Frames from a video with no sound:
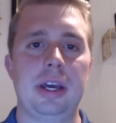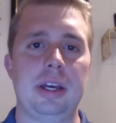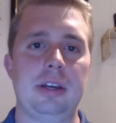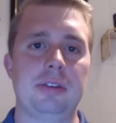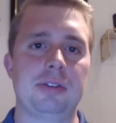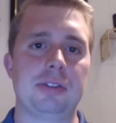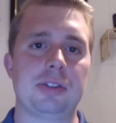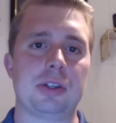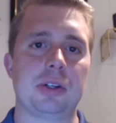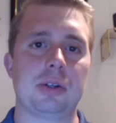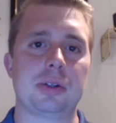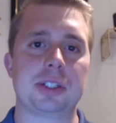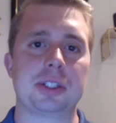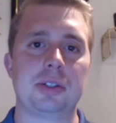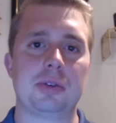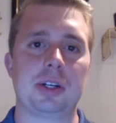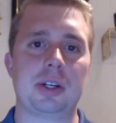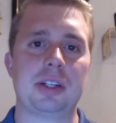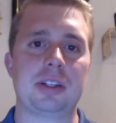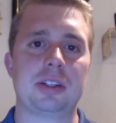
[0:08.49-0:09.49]
If so, are
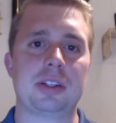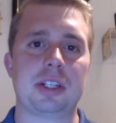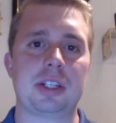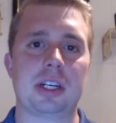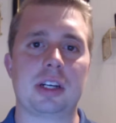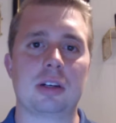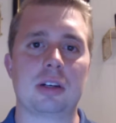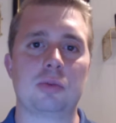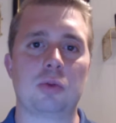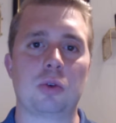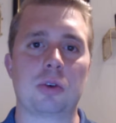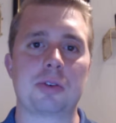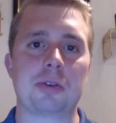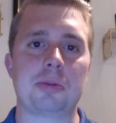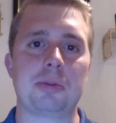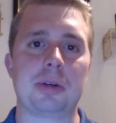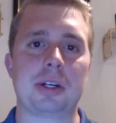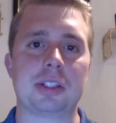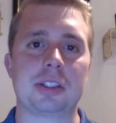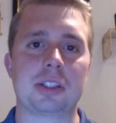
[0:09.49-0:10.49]
you ready to take on more
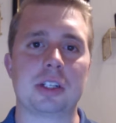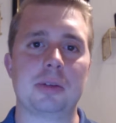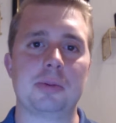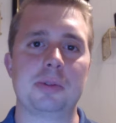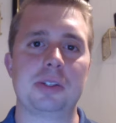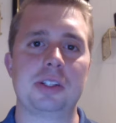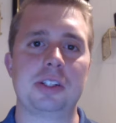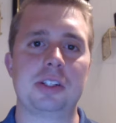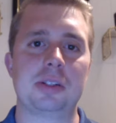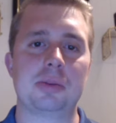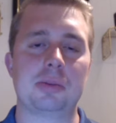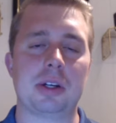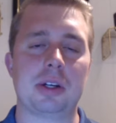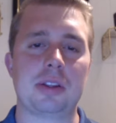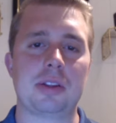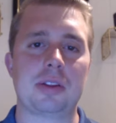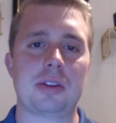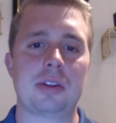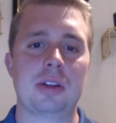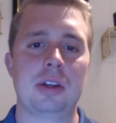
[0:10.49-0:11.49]
repair jobs each
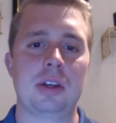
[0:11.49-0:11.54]
month?